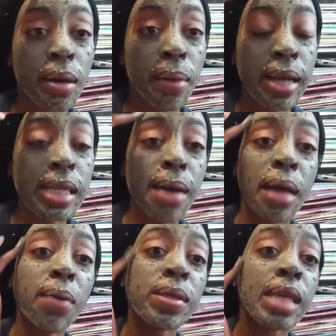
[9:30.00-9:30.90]
And by the time
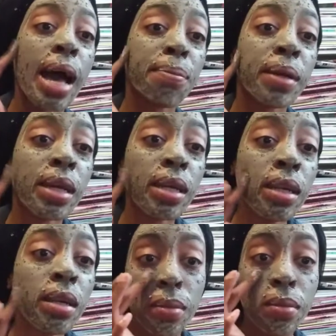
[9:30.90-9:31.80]
that was
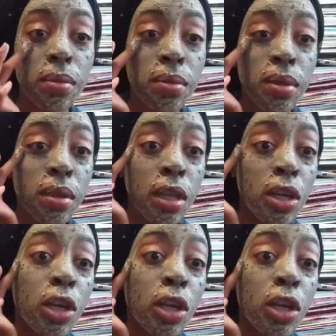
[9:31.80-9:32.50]
happening, the